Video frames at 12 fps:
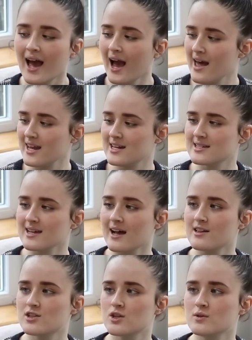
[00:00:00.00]
Annie
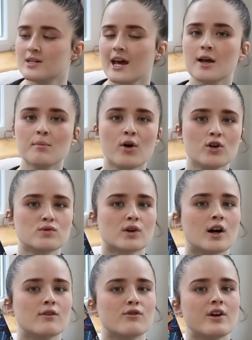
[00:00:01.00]
decides to take Paul's
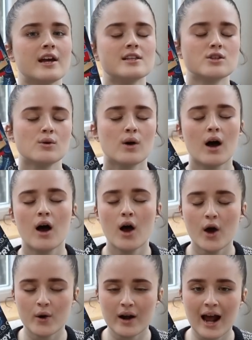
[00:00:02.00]
recovery into her
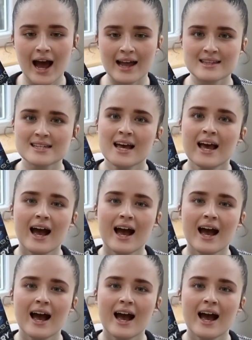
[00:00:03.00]
own hands